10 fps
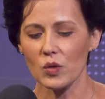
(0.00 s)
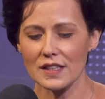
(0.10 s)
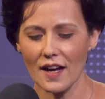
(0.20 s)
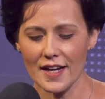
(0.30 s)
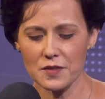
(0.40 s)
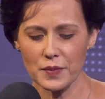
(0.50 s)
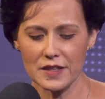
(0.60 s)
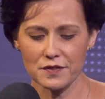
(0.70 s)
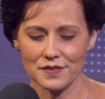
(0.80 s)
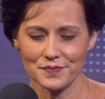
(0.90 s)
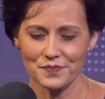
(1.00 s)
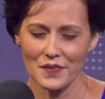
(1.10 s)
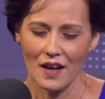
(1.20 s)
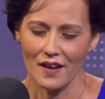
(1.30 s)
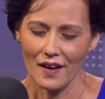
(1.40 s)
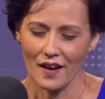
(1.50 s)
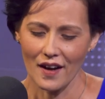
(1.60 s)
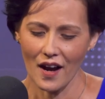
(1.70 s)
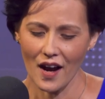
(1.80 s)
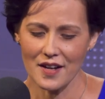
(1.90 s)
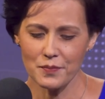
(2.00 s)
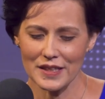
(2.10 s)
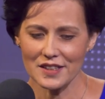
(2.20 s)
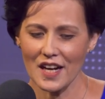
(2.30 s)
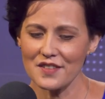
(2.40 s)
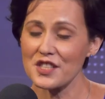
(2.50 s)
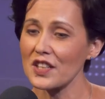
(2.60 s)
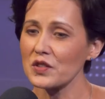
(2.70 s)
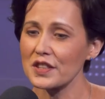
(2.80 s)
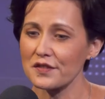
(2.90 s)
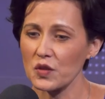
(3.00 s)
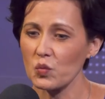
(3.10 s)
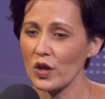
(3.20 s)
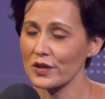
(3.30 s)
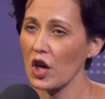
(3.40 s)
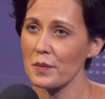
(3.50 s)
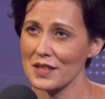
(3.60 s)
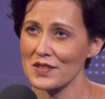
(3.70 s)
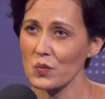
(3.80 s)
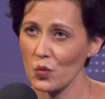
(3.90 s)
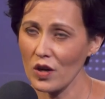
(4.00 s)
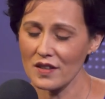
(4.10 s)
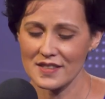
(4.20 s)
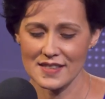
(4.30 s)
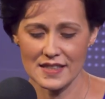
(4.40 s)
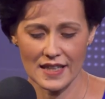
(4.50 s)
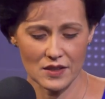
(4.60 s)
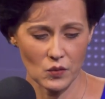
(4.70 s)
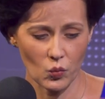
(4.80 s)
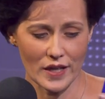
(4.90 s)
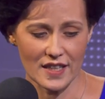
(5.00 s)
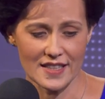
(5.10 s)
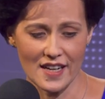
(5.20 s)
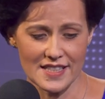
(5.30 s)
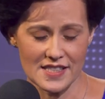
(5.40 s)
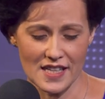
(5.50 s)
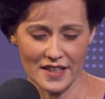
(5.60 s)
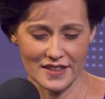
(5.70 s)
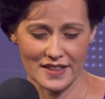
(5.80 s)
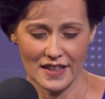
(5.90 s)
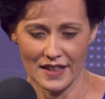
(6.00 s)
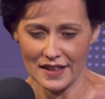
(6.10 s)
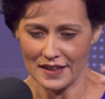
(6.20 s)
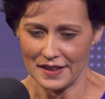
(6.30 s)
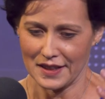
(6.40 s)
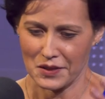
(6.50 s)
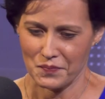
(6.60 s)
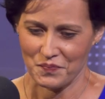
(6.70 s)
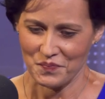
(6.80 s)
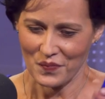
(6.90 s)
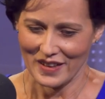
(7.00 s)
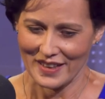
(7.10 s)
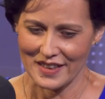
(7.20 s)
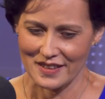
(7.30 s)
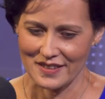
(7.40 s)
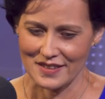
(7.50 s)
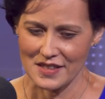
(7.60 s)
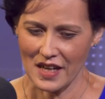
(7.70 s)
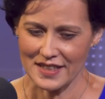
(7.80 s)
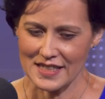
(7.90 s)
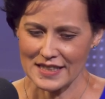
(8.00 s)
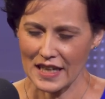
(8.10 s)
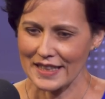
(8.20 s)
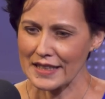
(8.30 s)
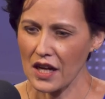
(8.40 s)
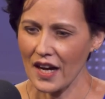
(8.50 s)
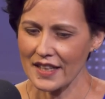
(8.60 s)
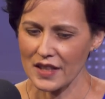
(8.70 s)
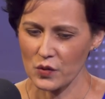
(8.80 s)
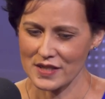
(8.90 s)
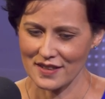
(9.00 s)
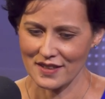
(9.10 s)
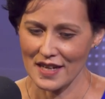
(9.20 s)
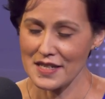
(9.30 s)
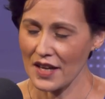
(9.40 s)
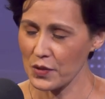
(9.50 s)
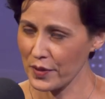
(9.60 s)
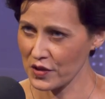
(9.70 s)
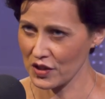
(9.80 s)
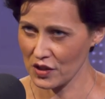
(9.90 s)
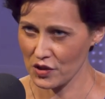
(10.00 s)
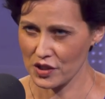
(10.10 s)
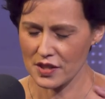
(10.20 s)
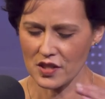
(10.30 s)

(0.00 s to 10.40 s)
Well, I'd been kind of sheltered from what communism was. And then when I started in 1999, there was another persecution.